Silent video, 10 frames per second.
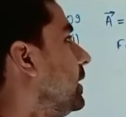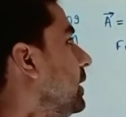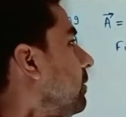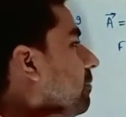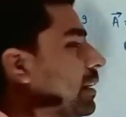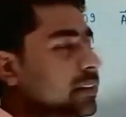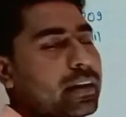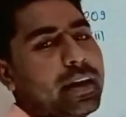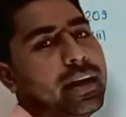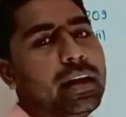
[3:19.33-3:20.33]
the
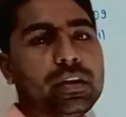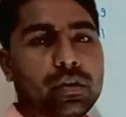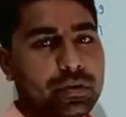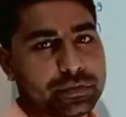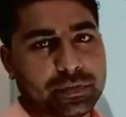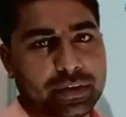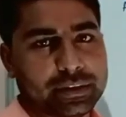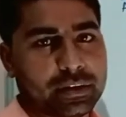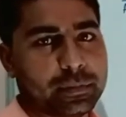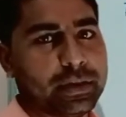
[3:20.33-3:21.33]
vector A cross
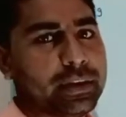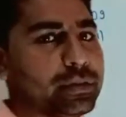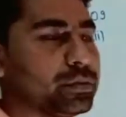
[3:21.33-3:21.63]
vector B.